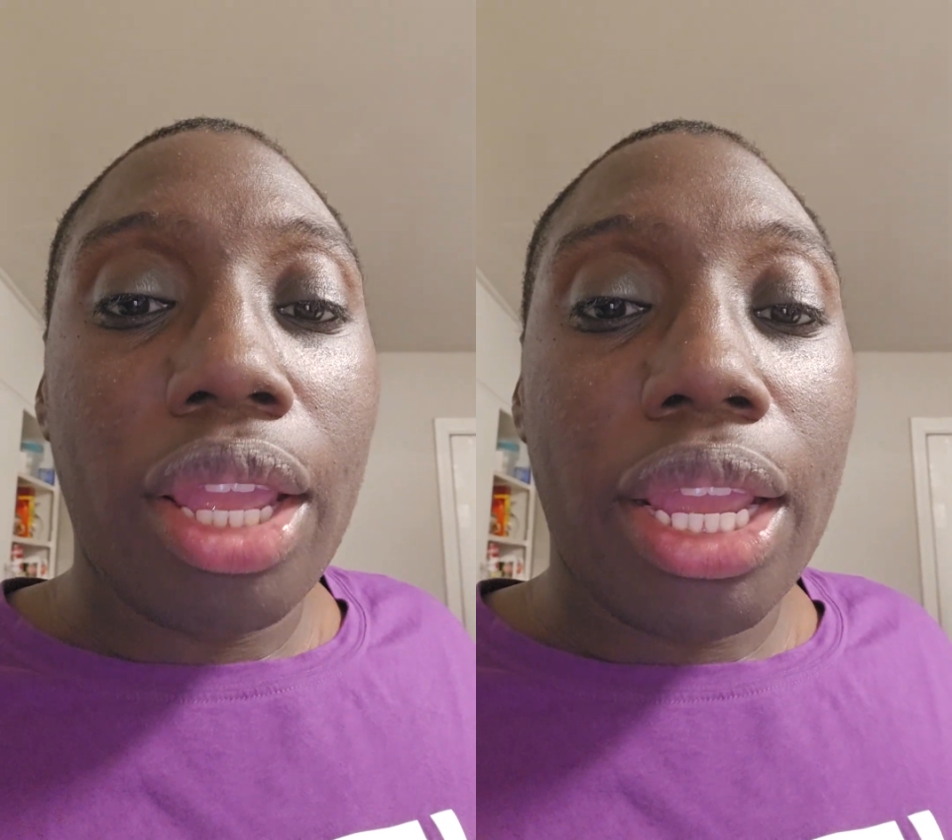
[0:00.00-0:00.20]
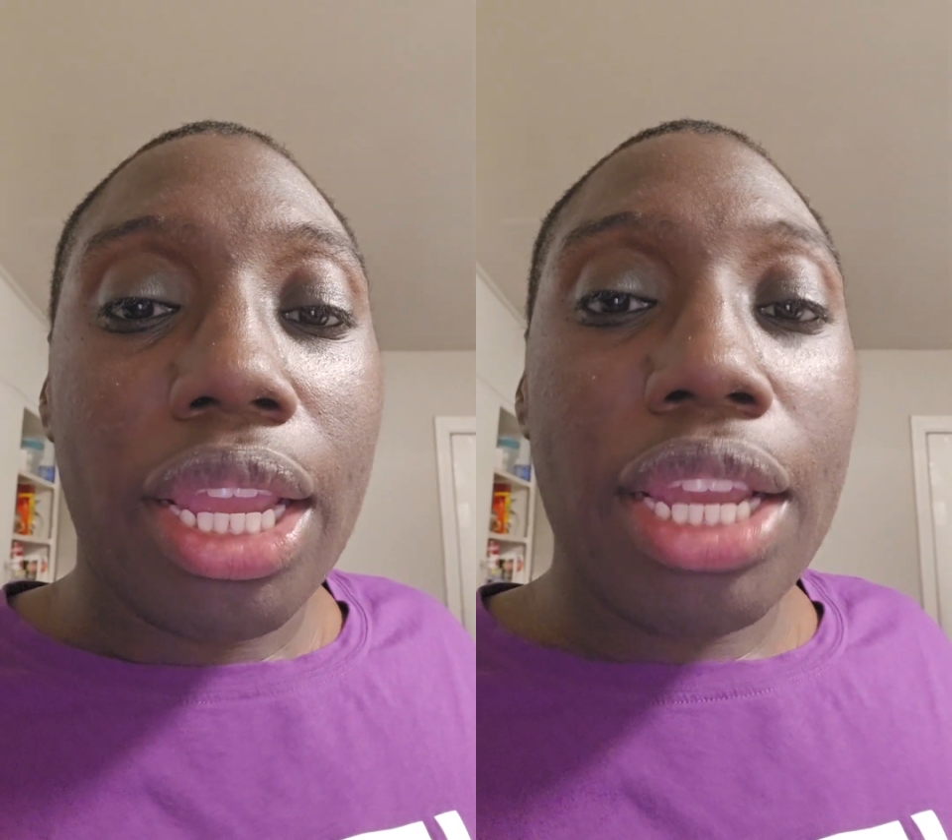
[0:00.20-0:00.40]

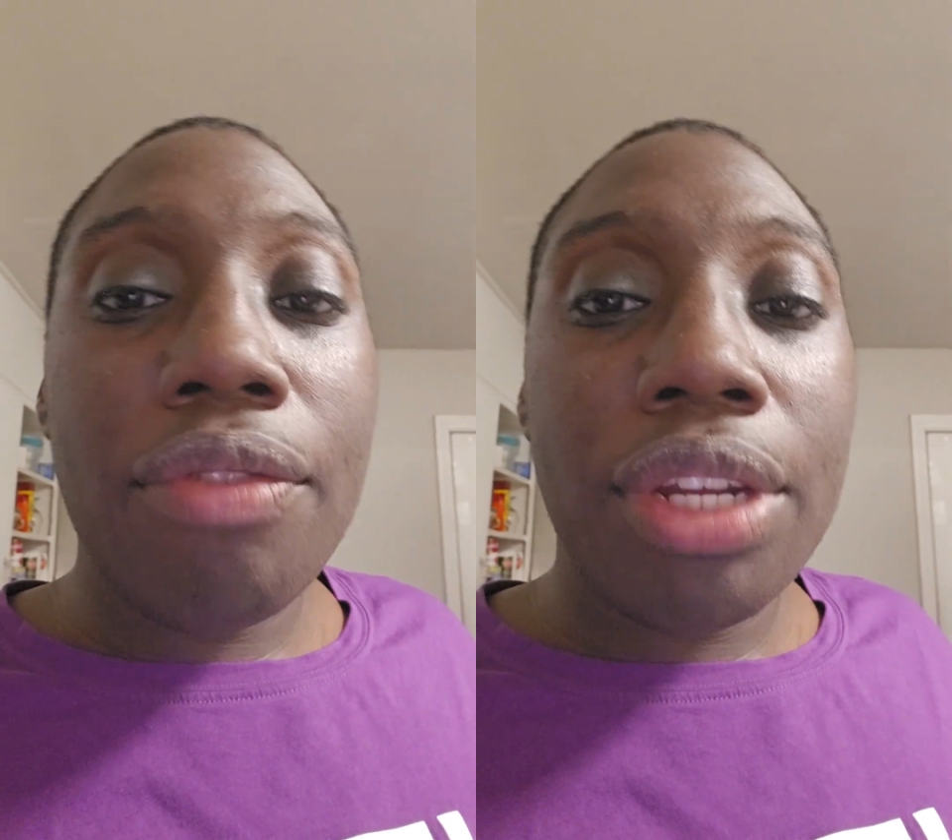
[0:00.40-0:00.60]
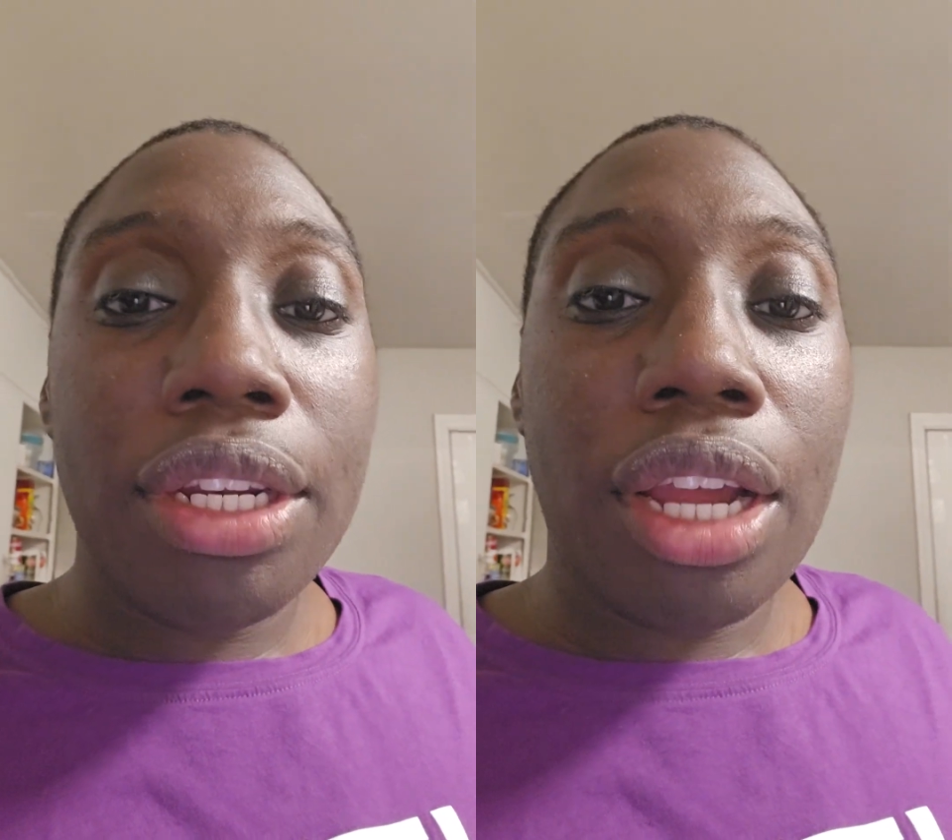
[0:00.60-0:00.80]

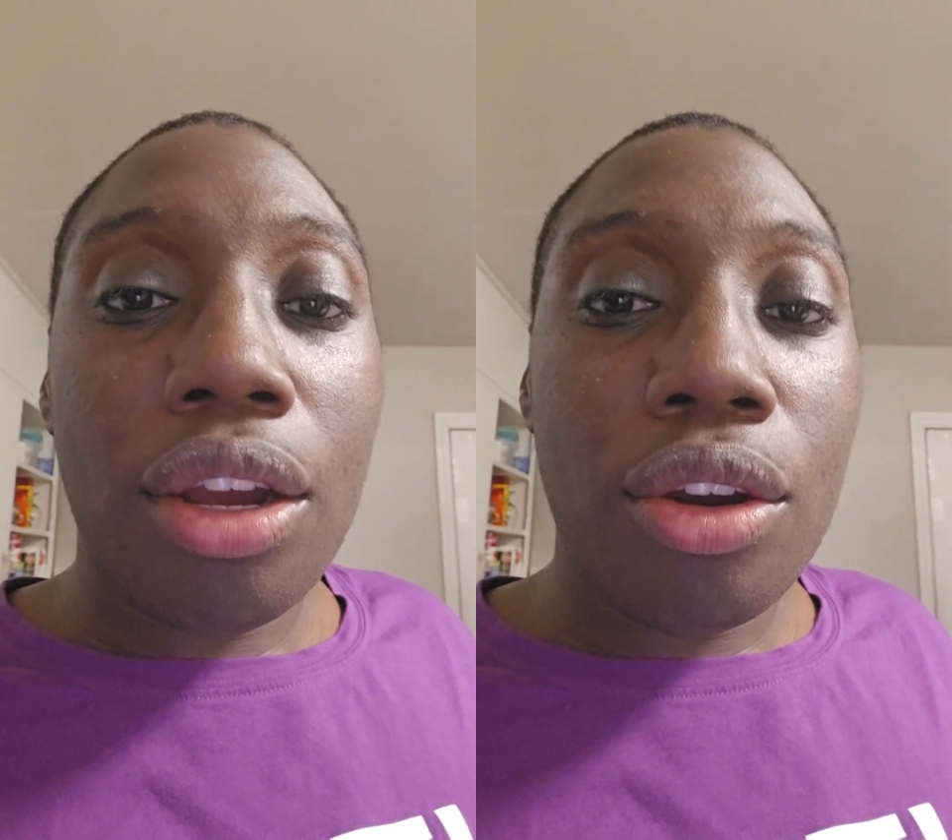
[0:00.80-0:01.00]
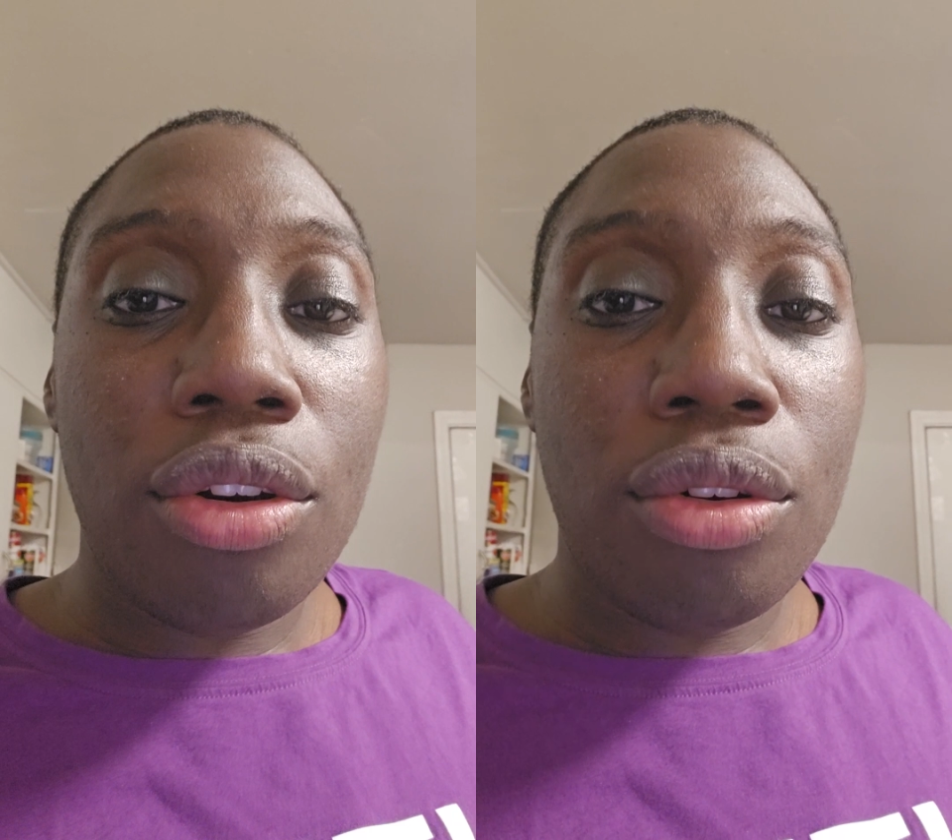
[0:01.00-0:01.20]
even
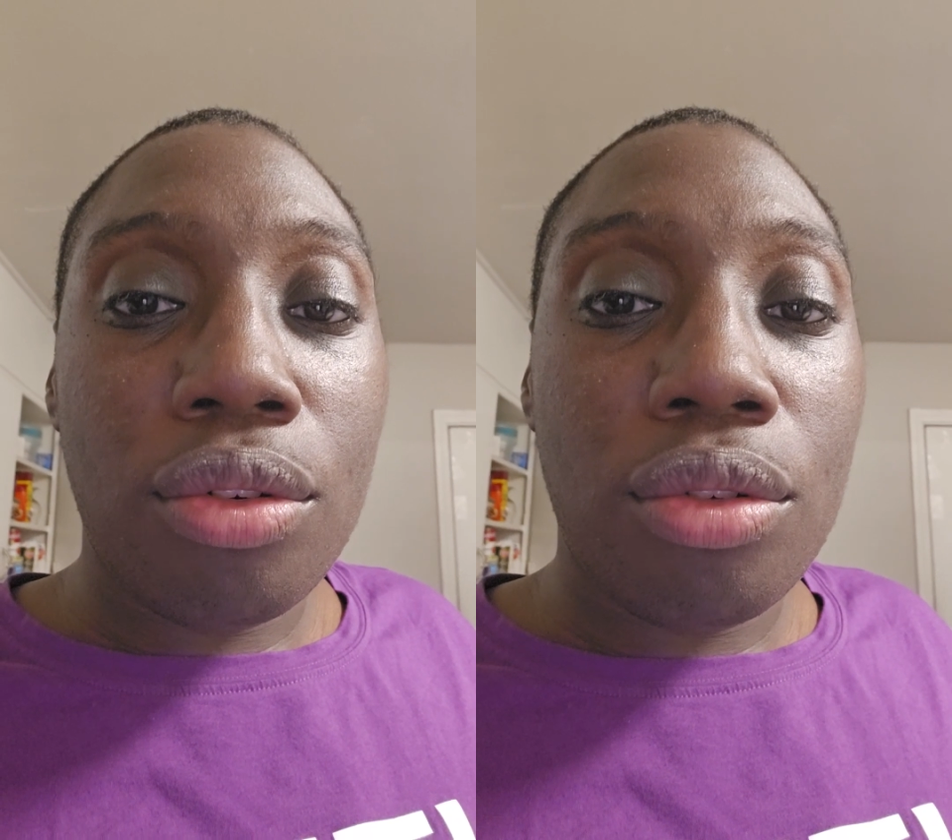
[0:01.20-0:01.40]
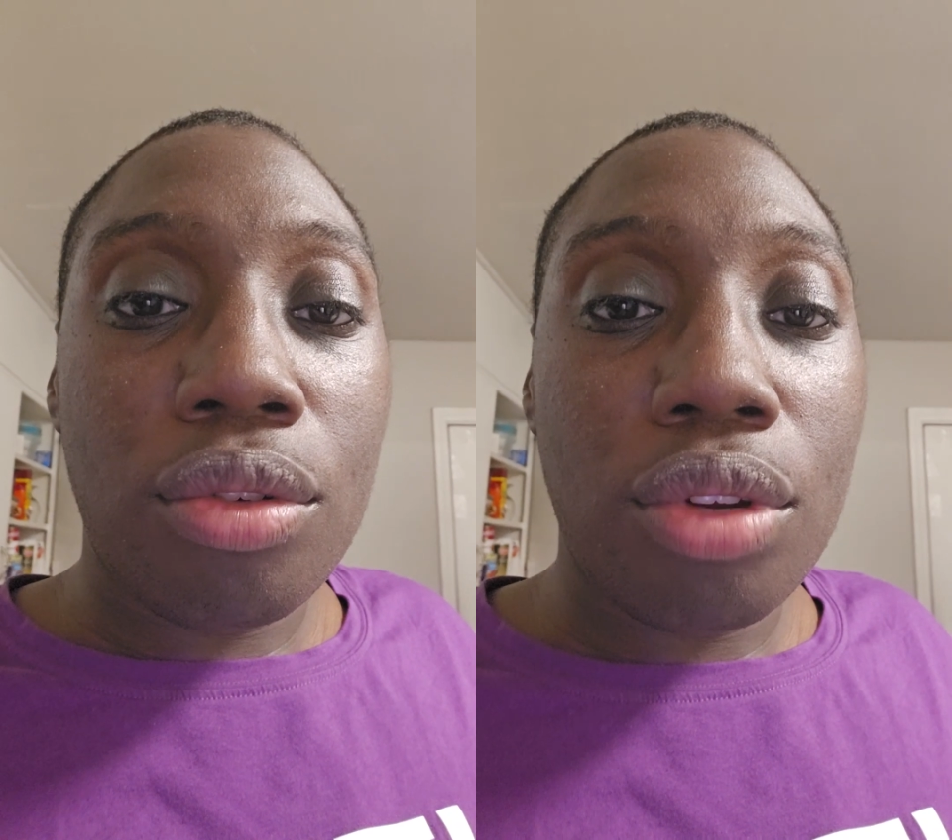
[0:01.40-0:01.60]
though
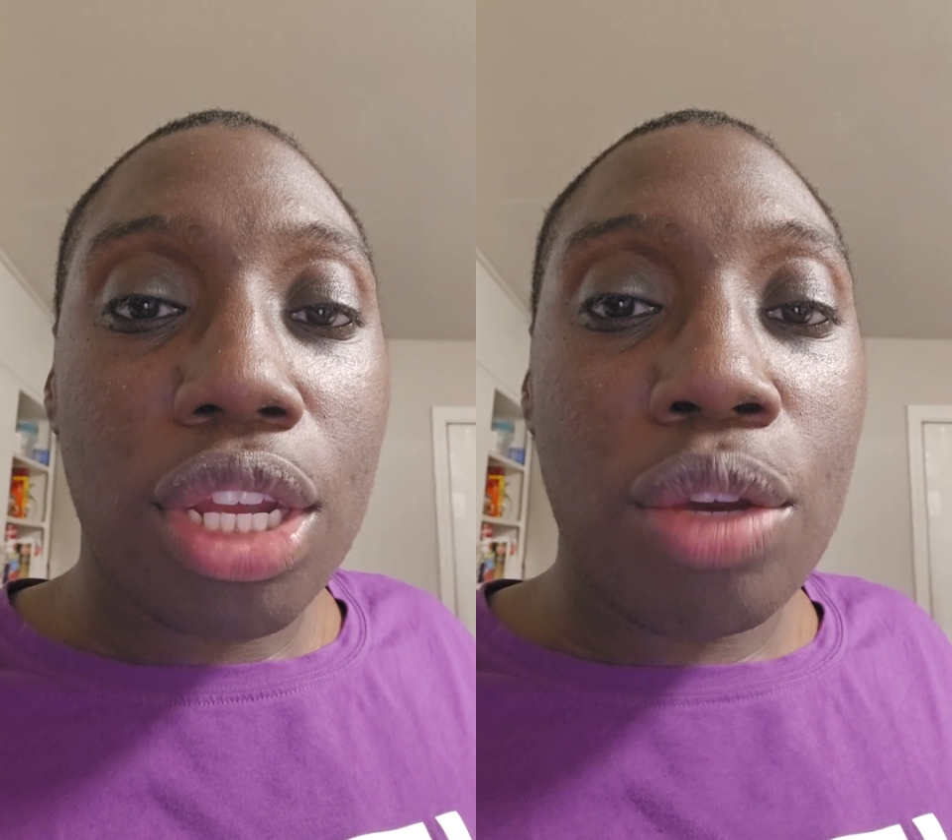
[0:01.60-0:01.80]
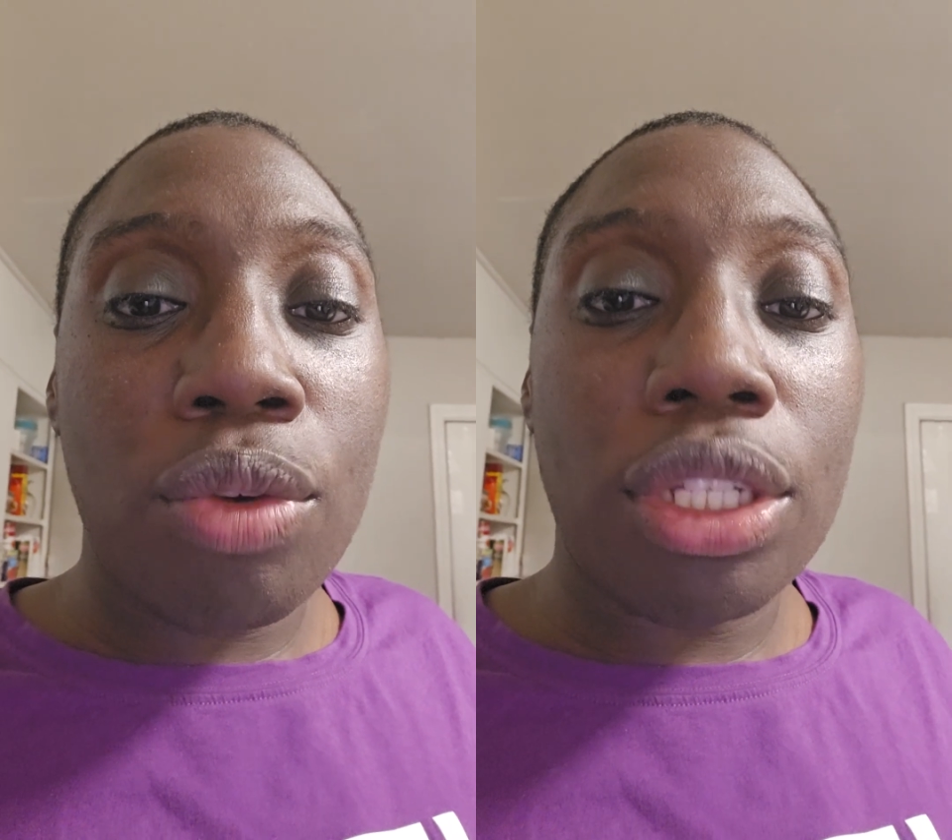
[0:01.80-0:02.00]

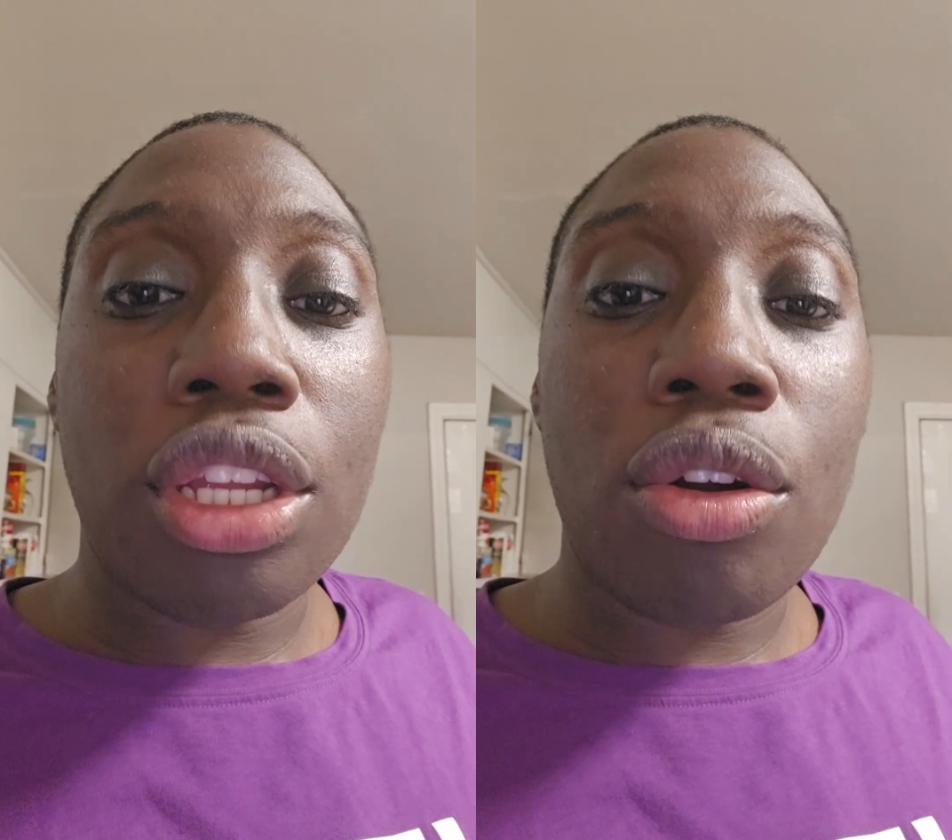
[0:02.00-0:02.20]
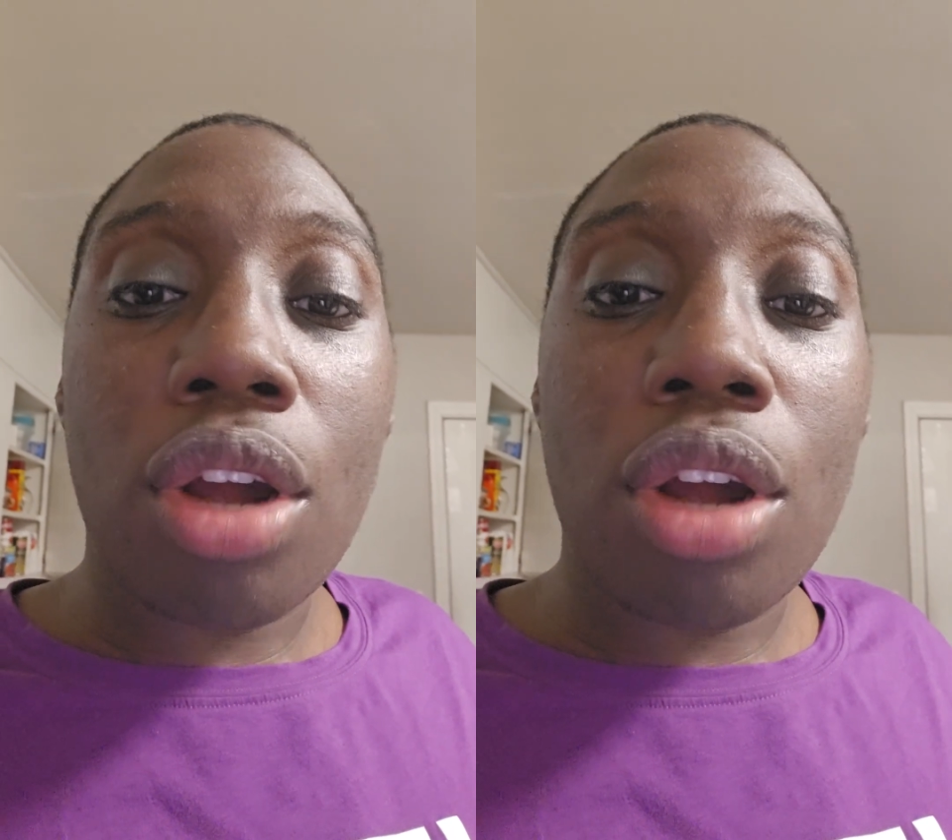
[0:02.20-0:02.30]
it wasn't no